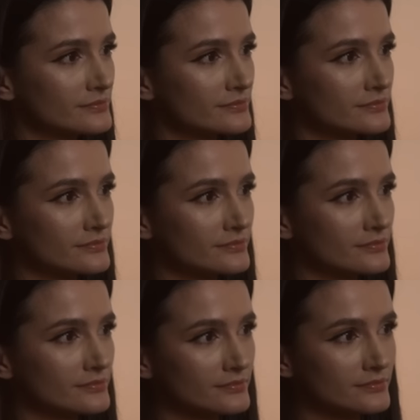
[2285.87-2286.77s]

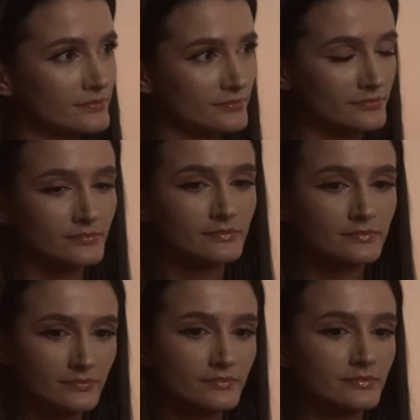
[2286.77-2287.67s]

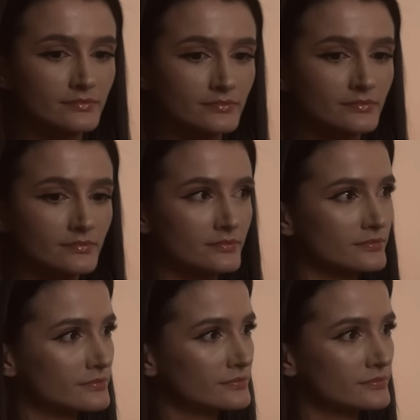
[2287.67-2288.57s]

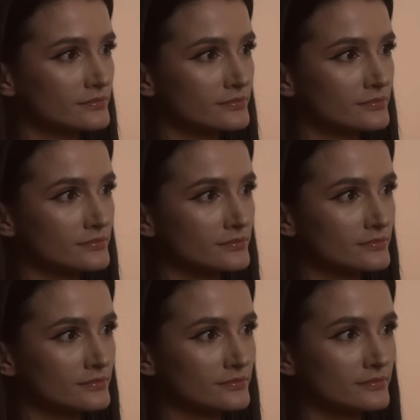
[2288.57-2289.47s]

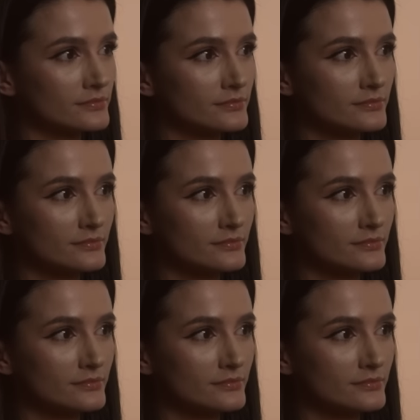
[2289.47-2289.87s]
[no speech]